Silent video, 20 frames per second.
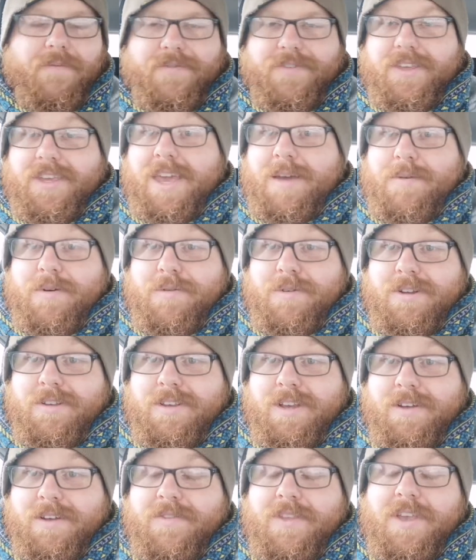get my words
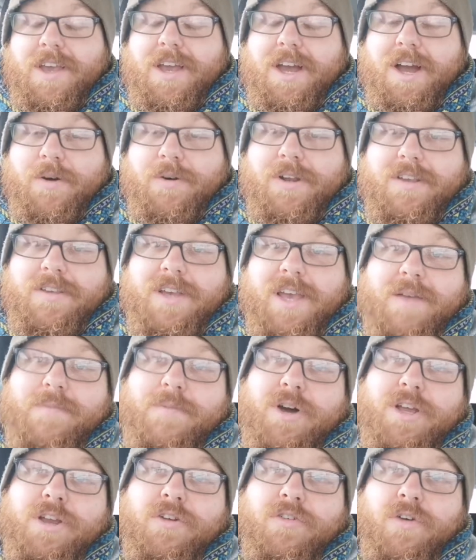out, I want to take
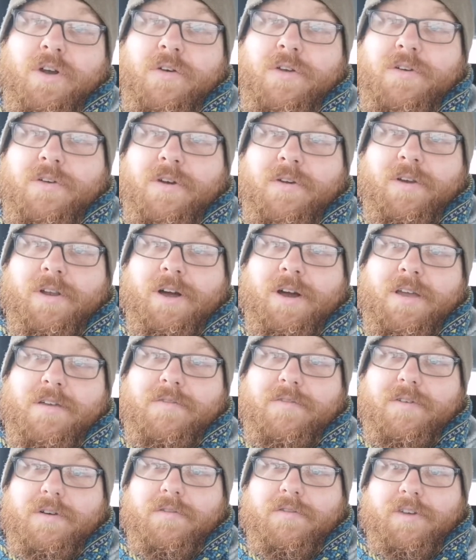my Grow Your Own
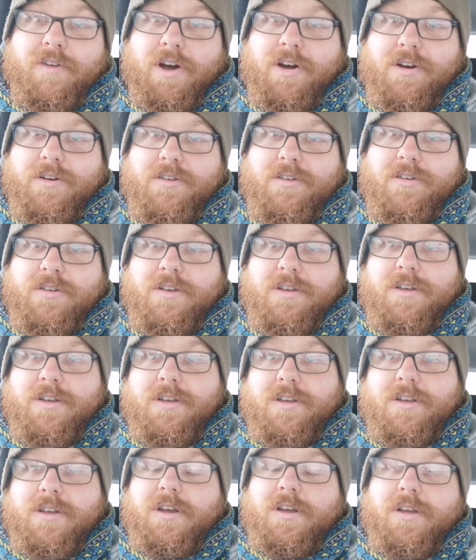Life vlogs
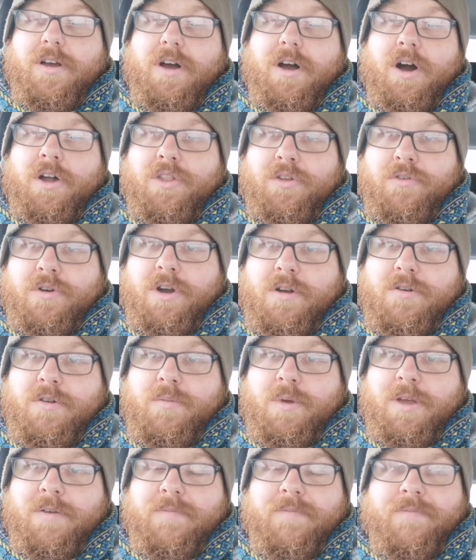on the road a
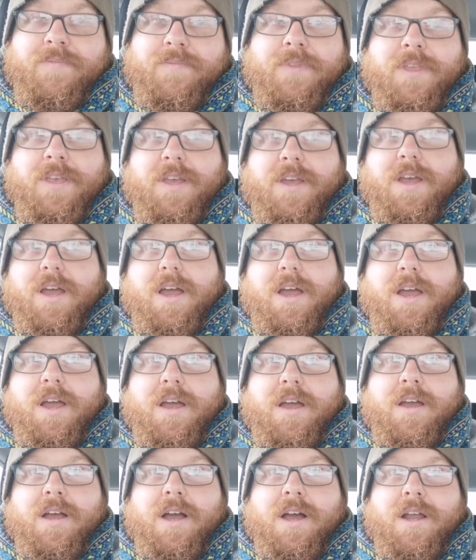bit.
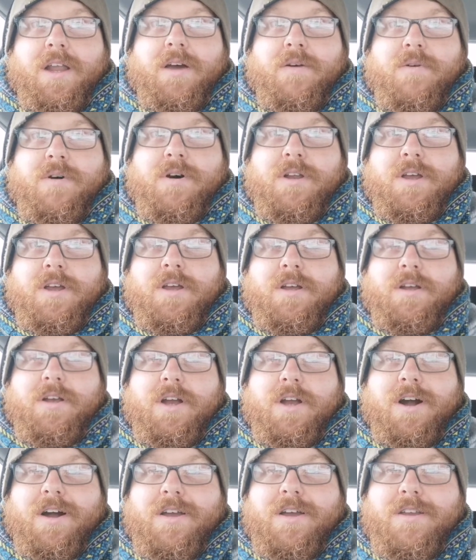And I want to
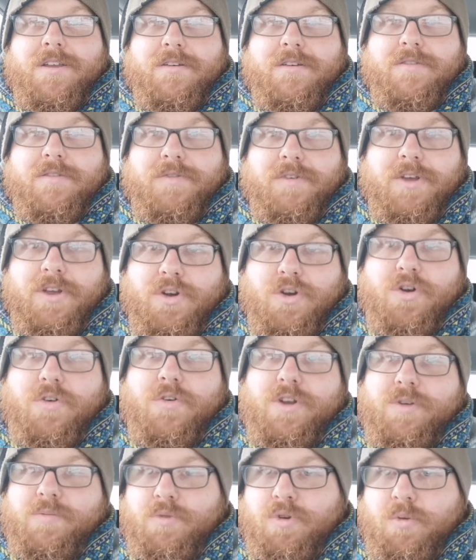kind of
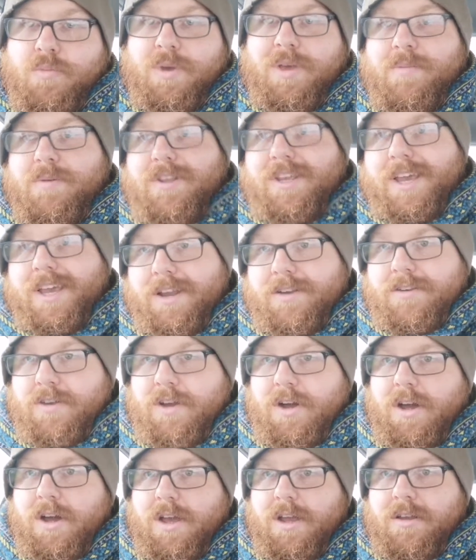encourage more people to get
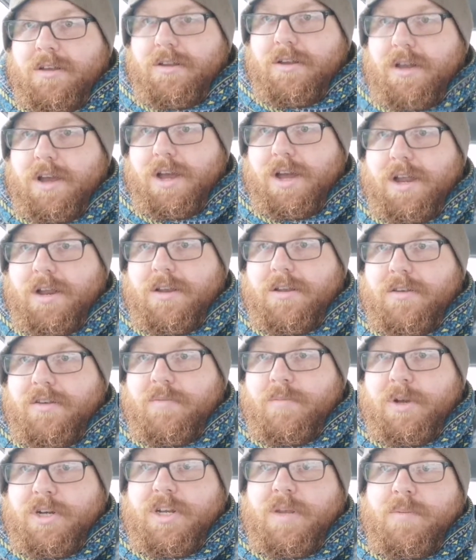outside, and
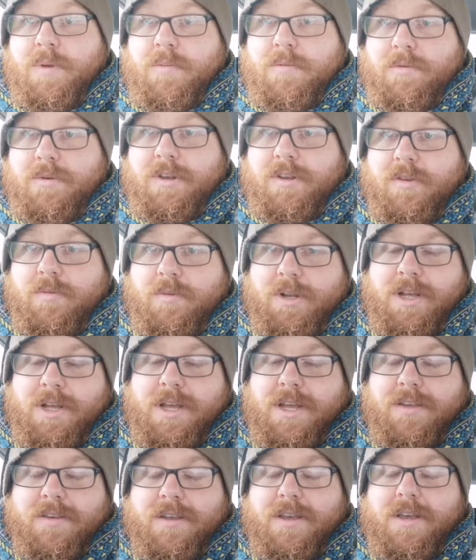especially people with
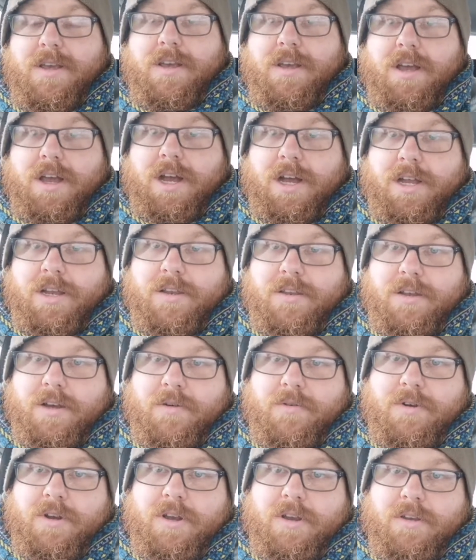disabilities, and I
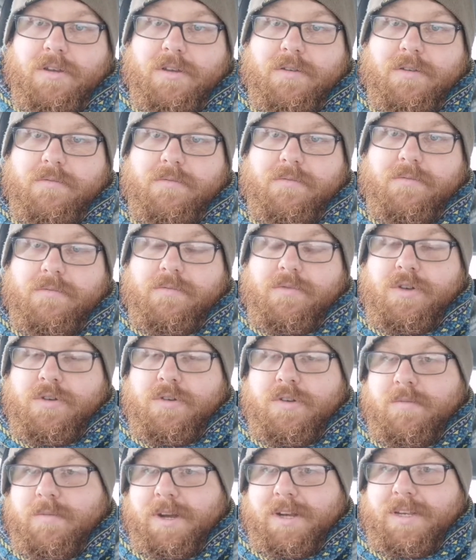want to do
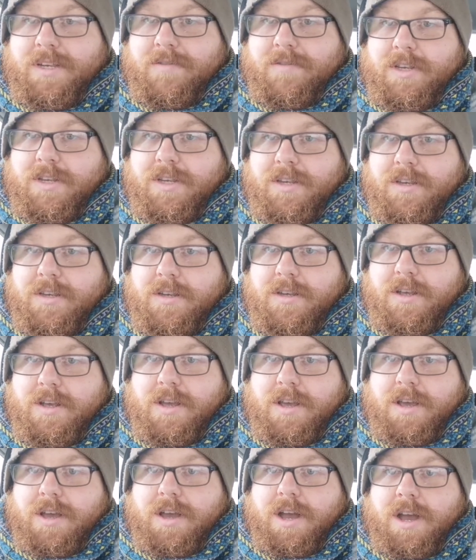some activities,
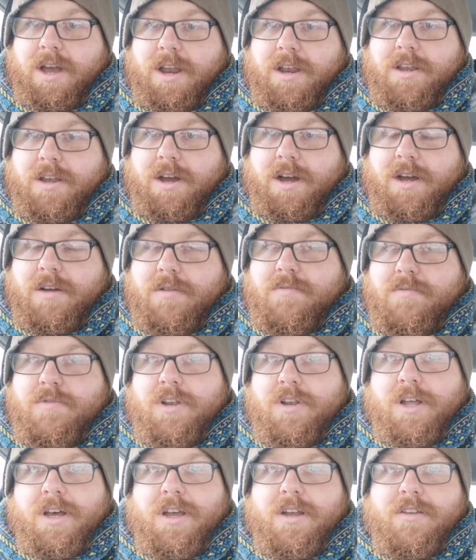and I would
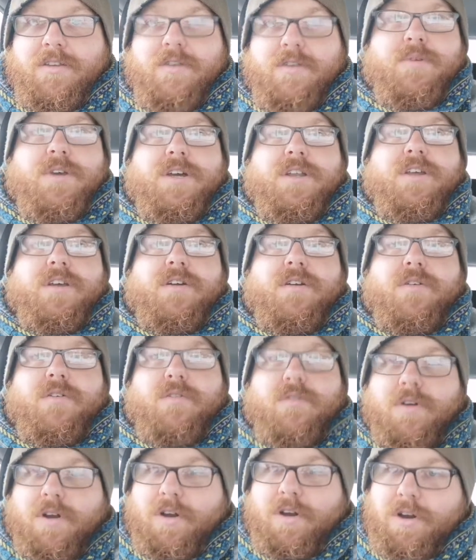like to be able to
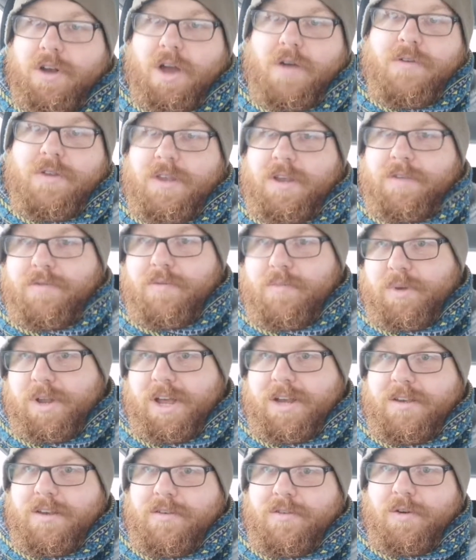go to different
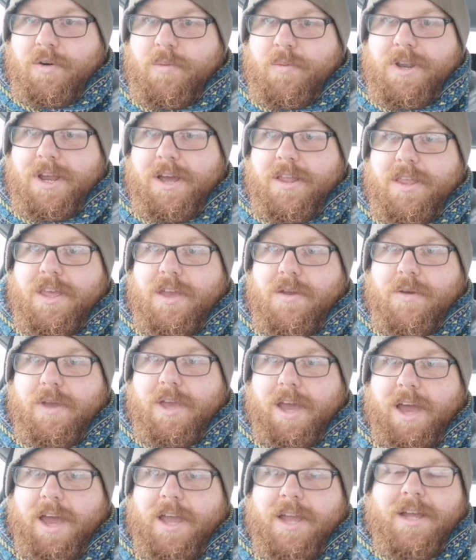places up and down the
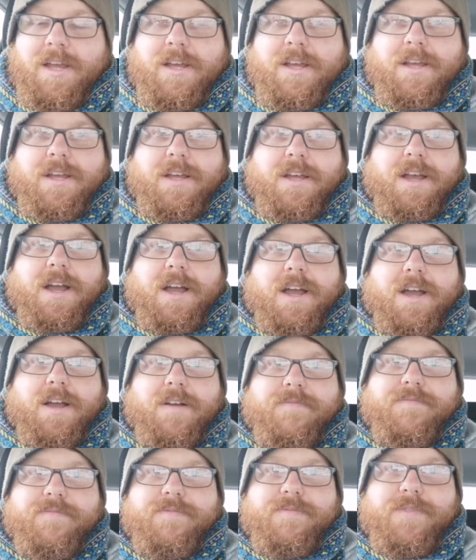UK,
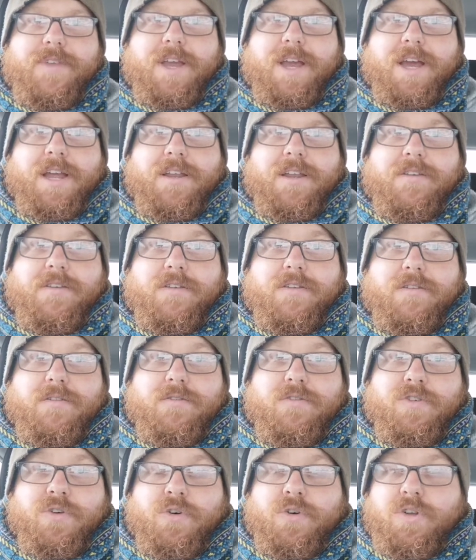and
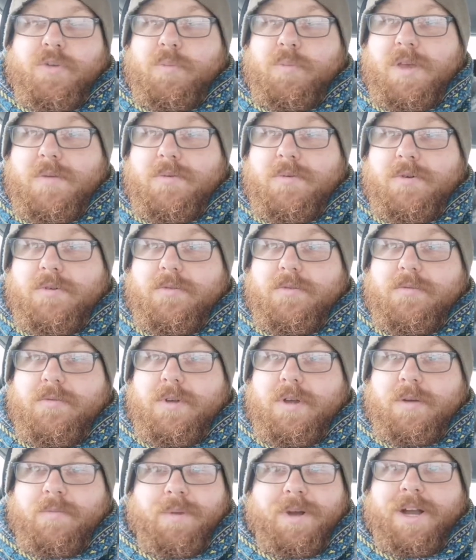talk to people
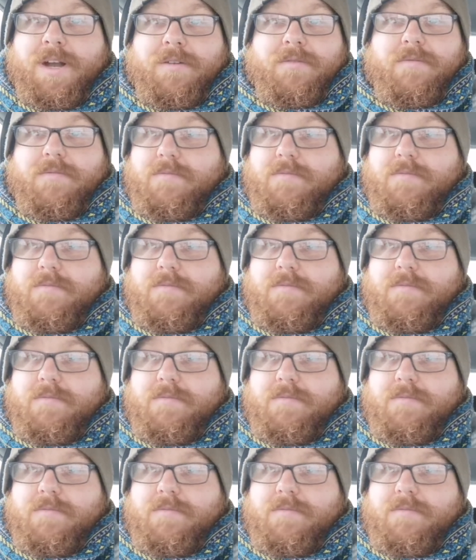about